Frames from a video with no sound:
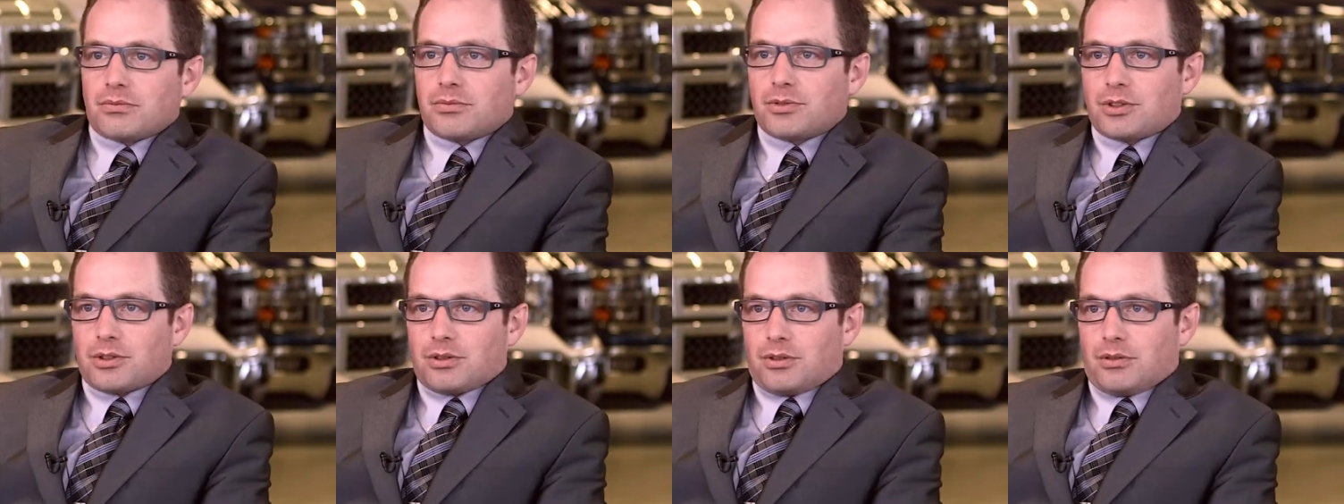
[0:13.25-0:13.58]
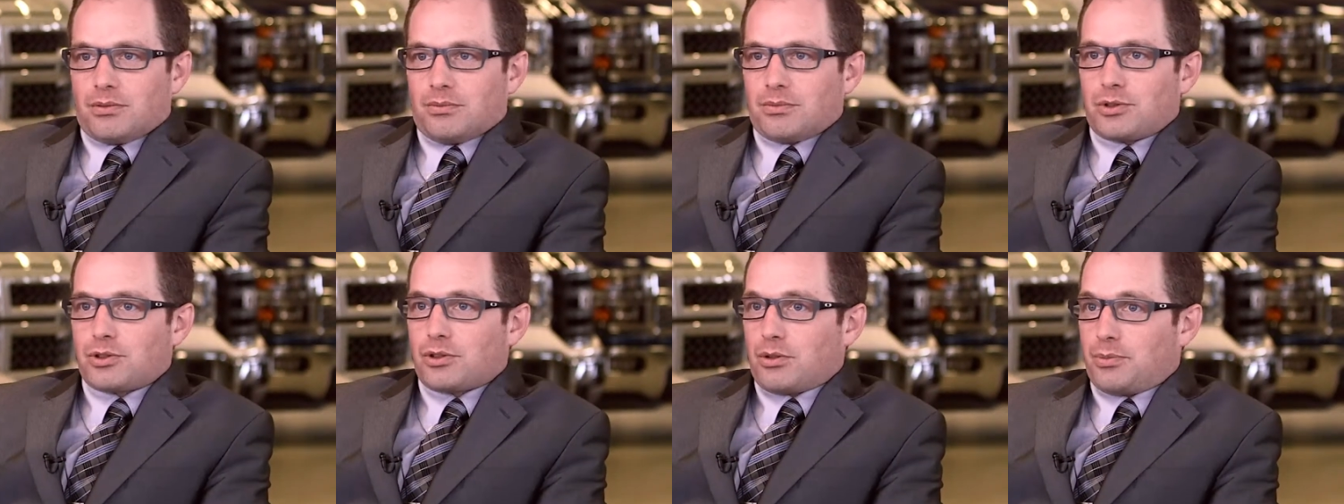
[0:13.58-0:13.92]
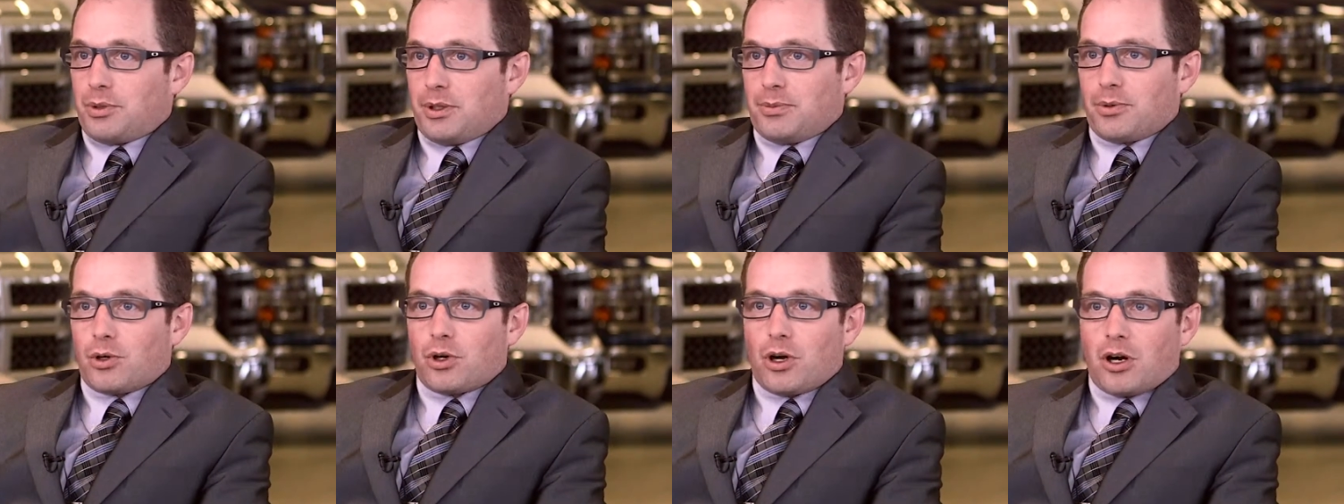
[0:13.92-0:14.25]
So show
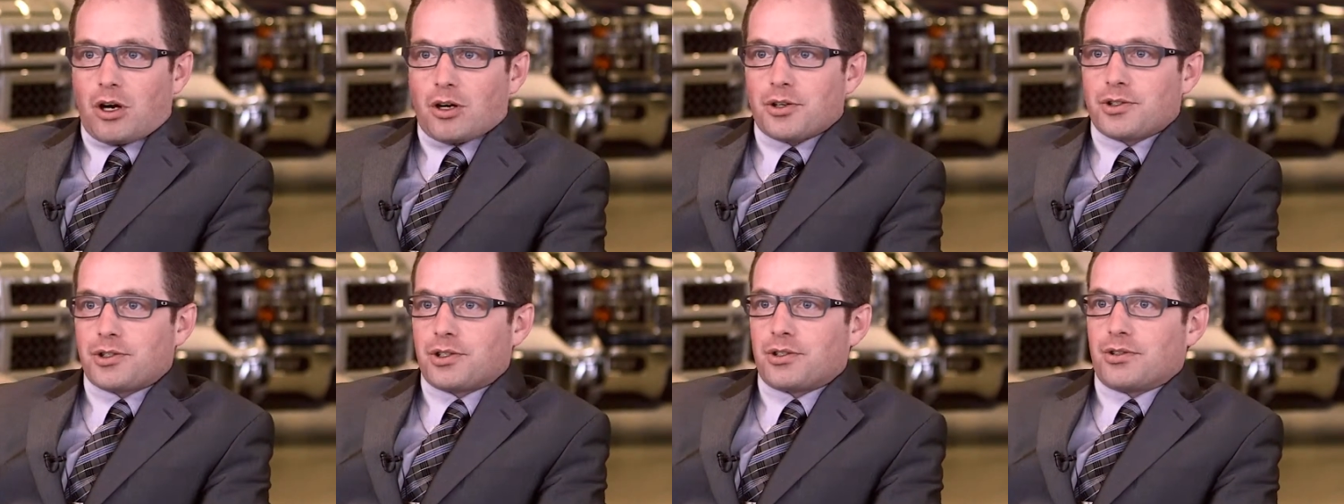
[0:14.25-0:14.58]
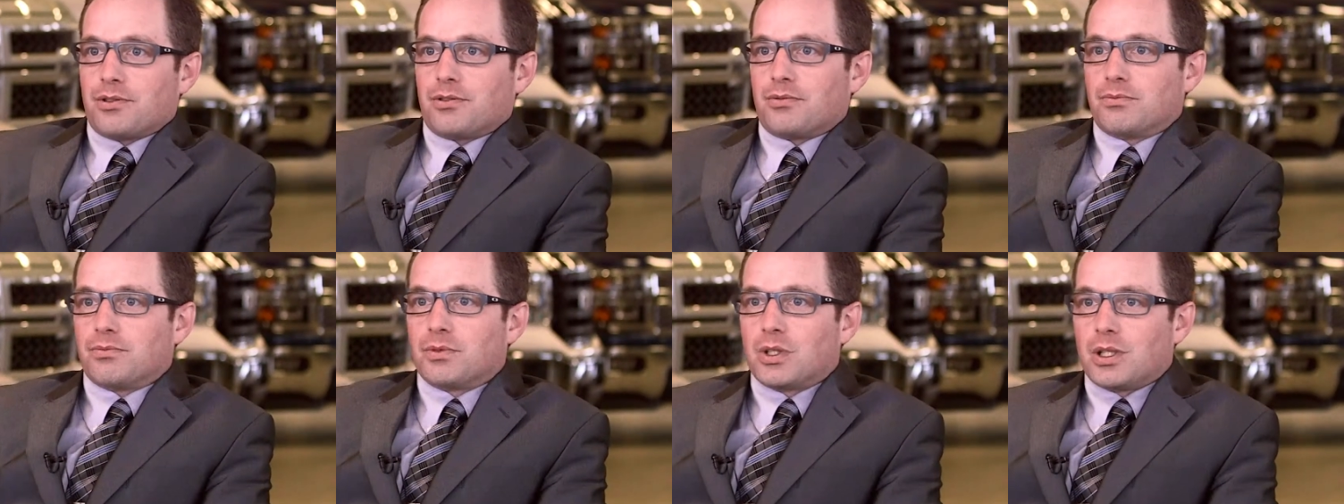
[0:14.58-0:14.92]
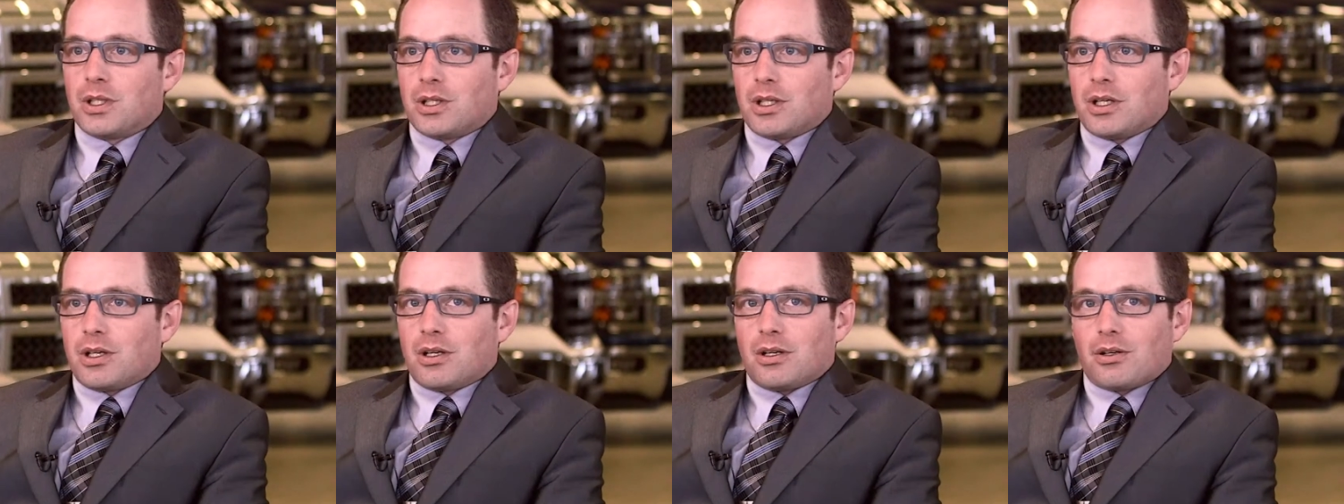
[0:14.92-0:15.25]
people cars and
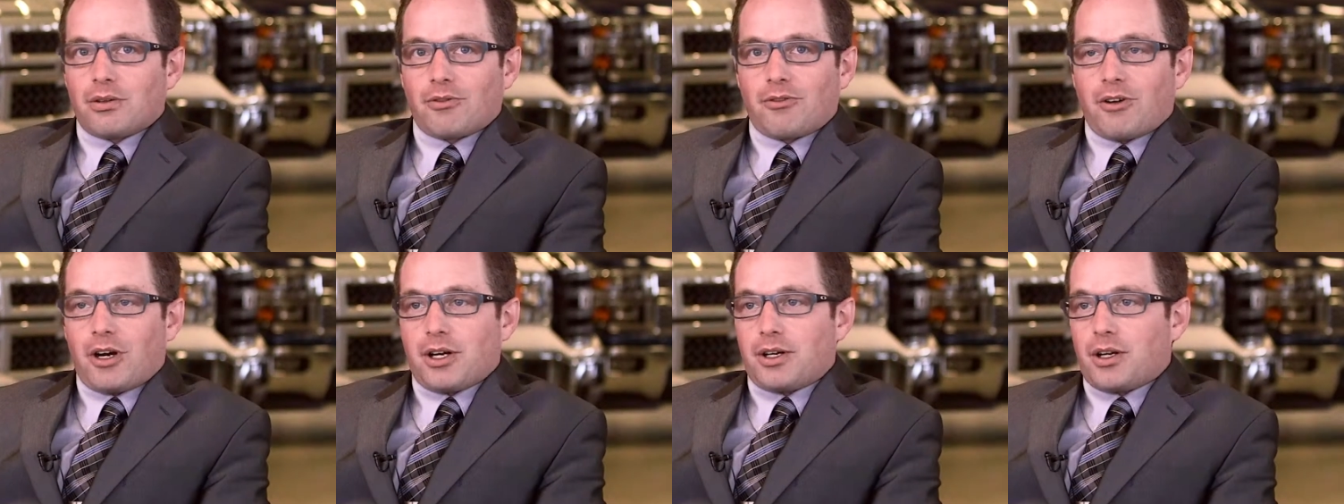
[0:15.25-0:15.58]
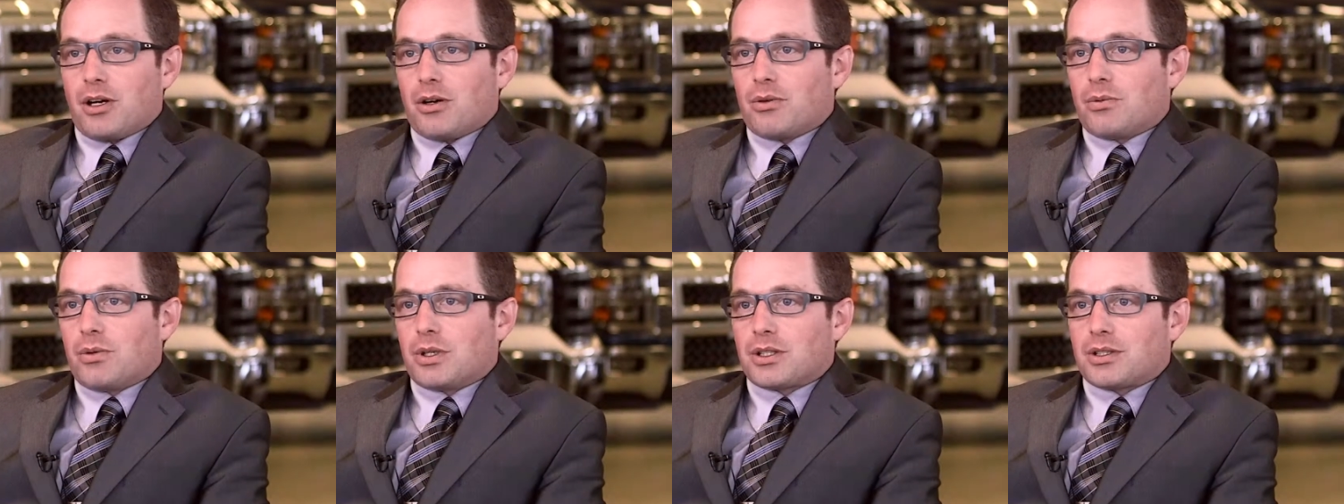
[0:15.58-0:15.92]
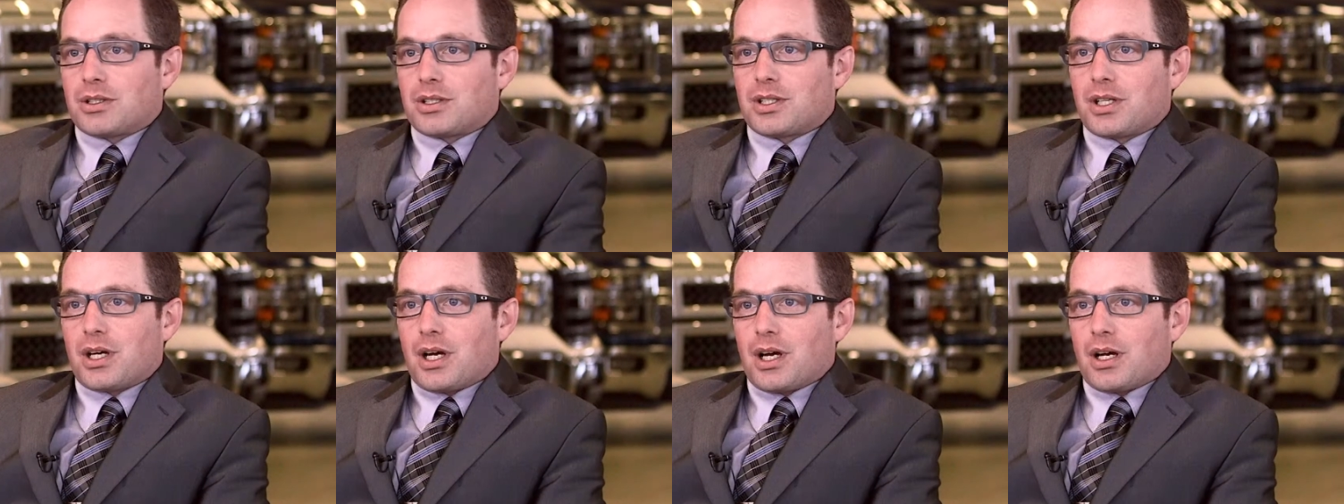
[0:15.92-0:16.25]
find out
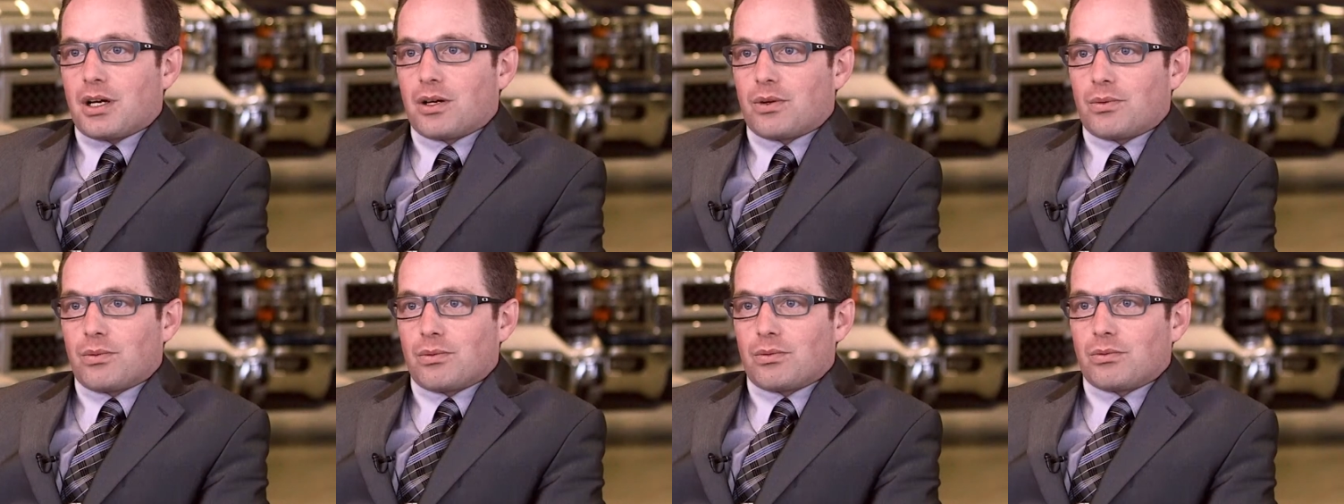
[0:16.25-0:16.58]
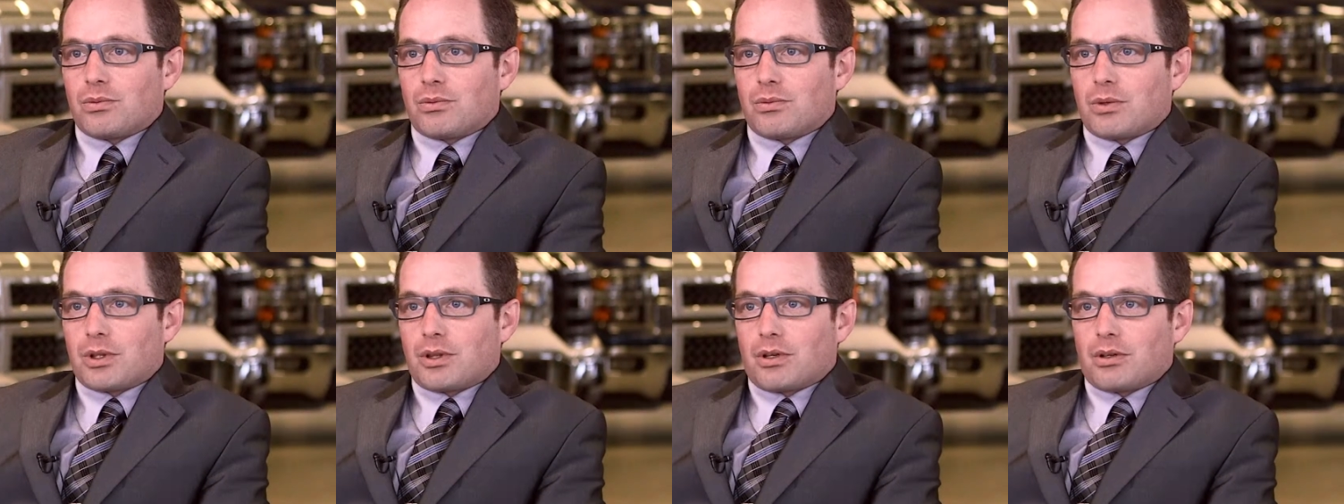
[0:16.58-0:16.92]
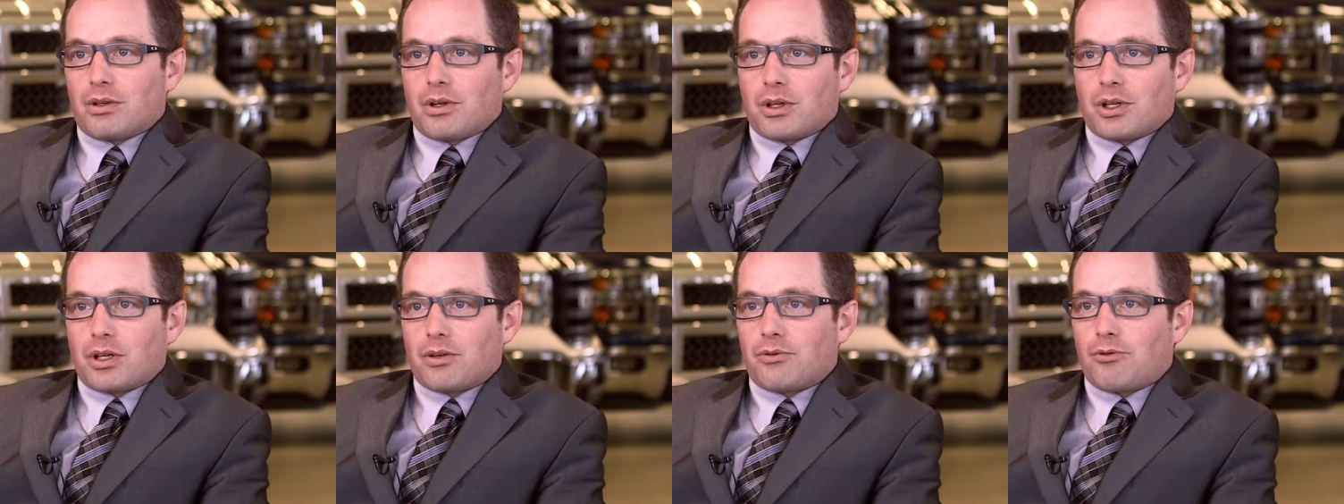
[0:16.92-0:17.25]
what uh, what
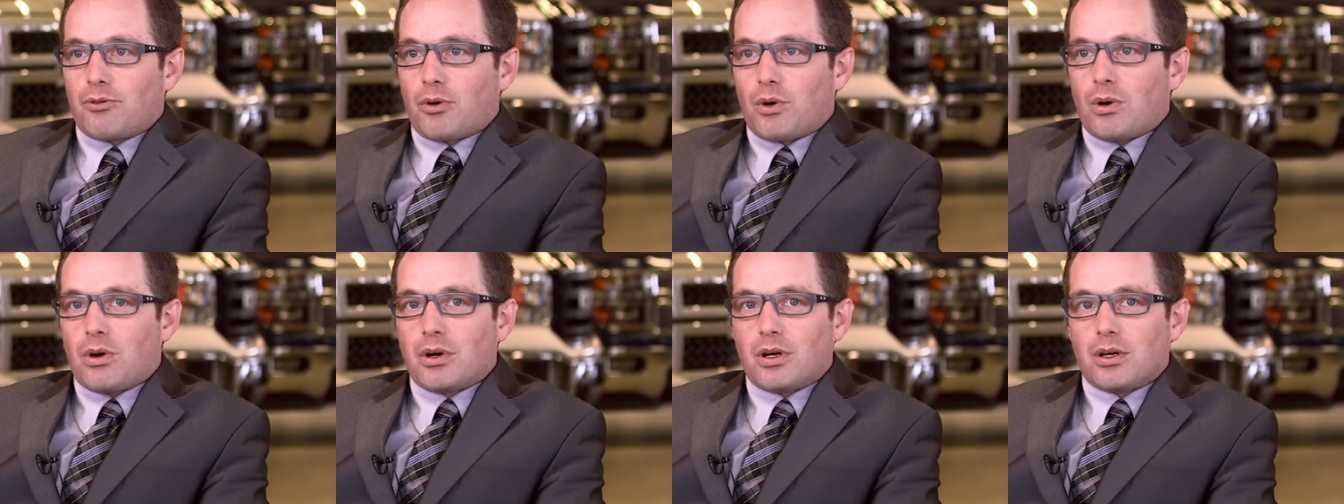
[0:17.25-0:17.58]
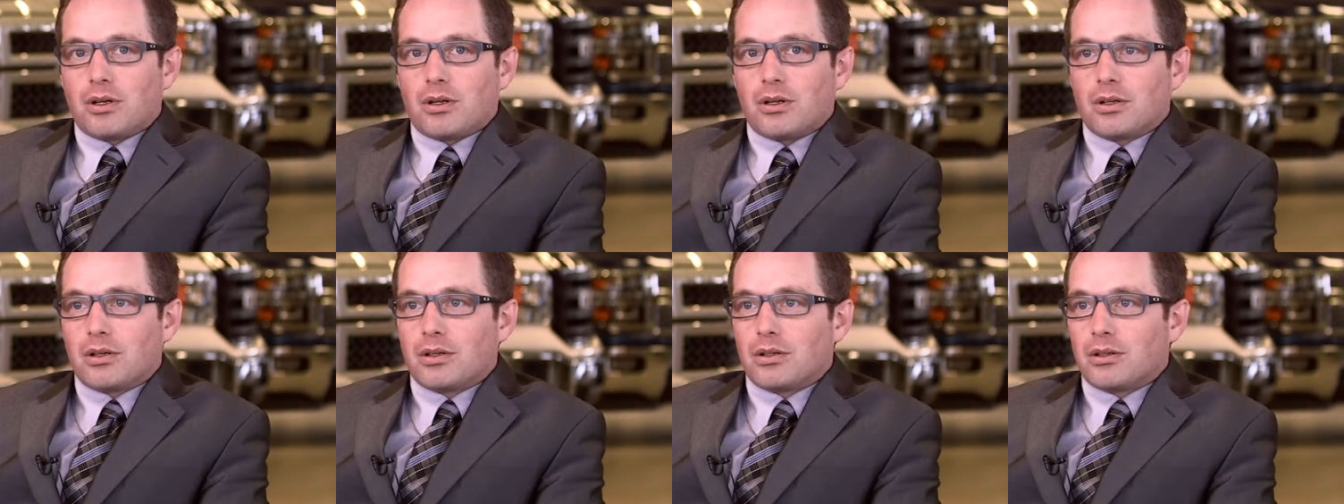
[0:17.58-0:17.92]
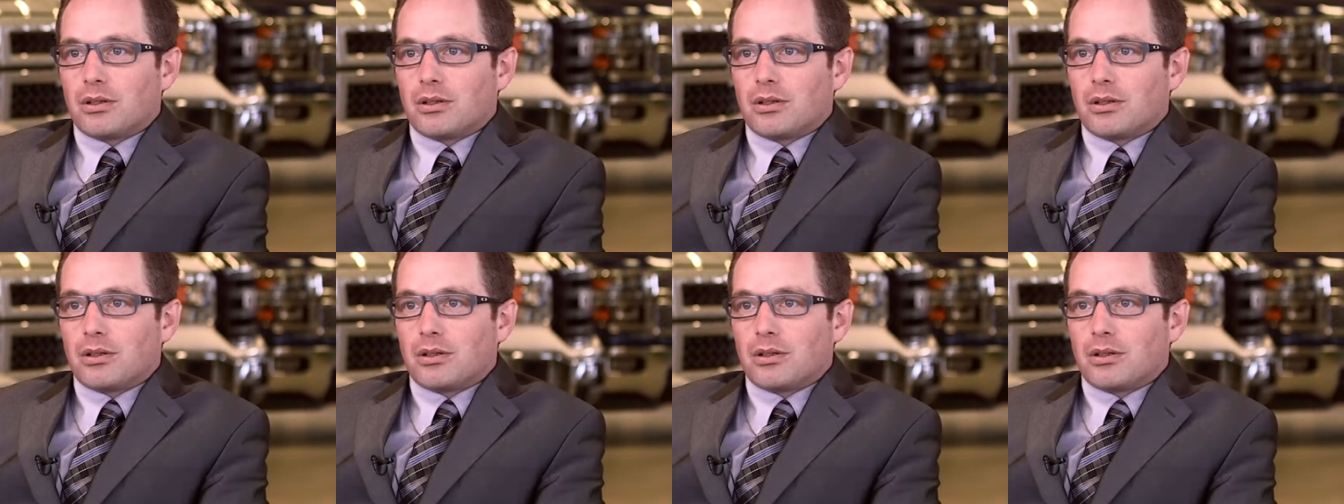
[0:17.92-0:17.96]
they're looking for, and